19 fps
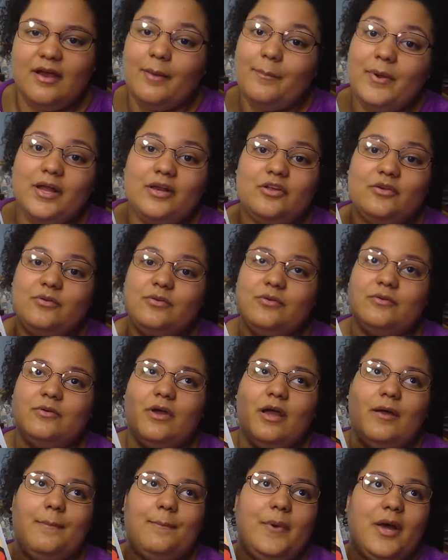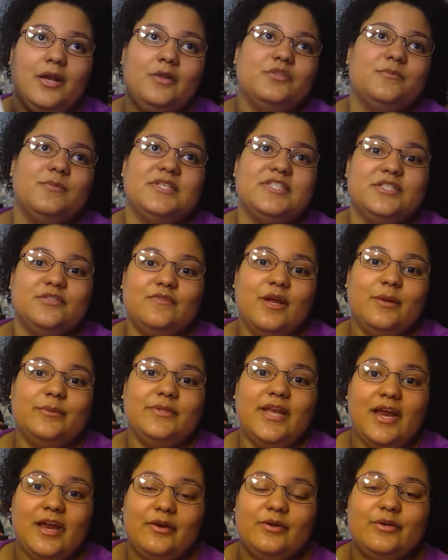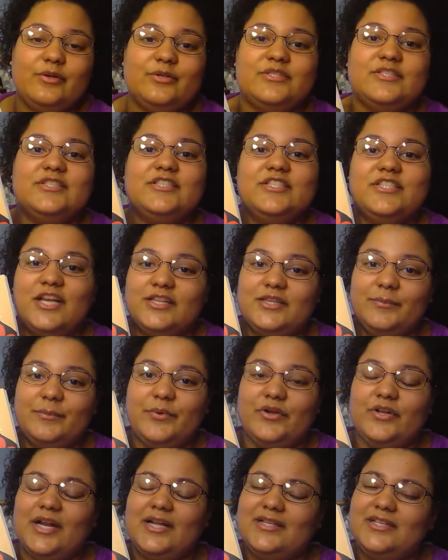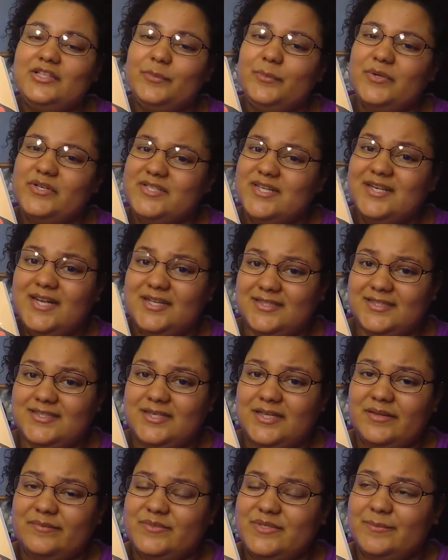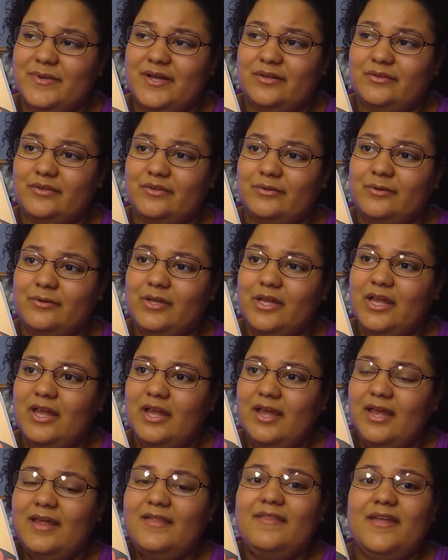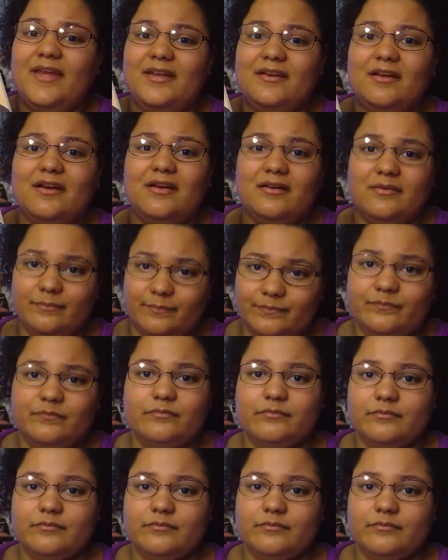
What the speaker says: Apollo's messing around with the arrows, shot the bird. I think the bird is connected to him somehow though. And then